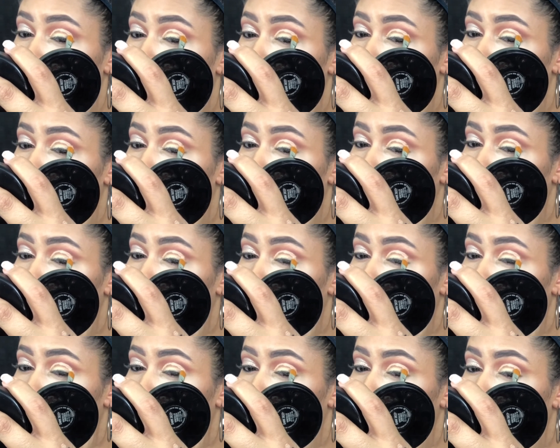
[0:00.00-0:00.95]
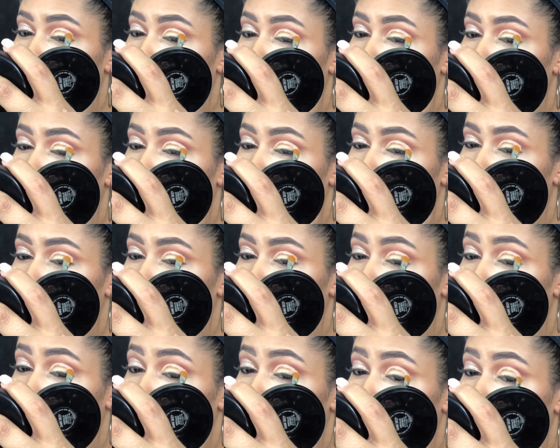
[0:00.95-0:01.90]
concealer, and
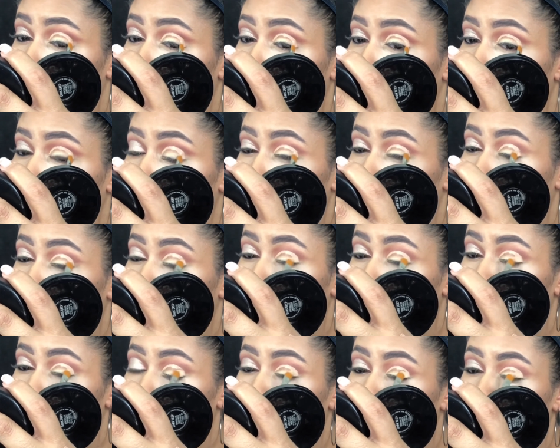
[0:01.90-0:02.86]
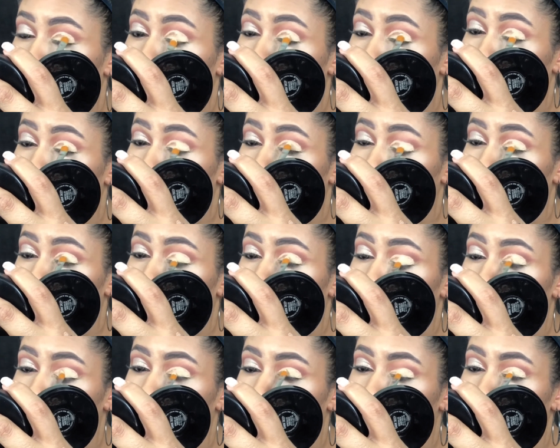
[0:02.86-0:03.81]
that's what I use to carve out
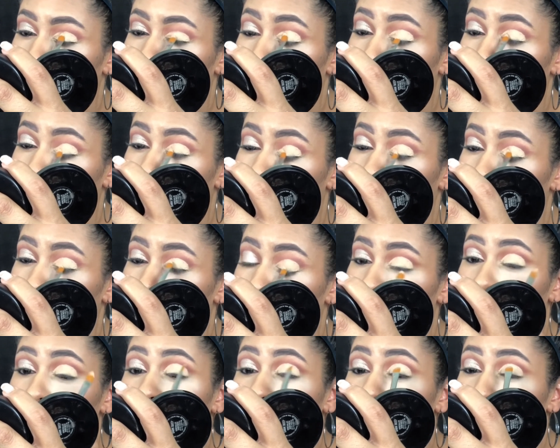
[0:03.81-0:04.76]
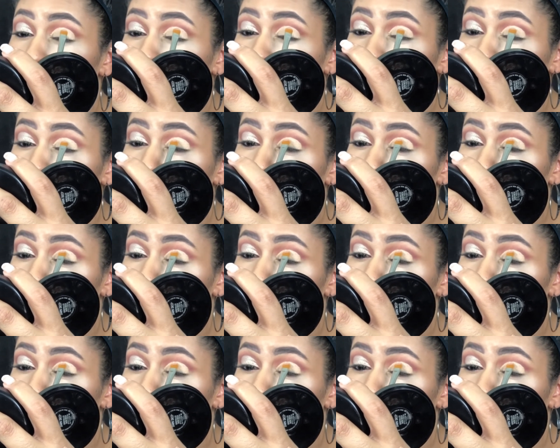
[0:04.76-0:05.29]
this crease.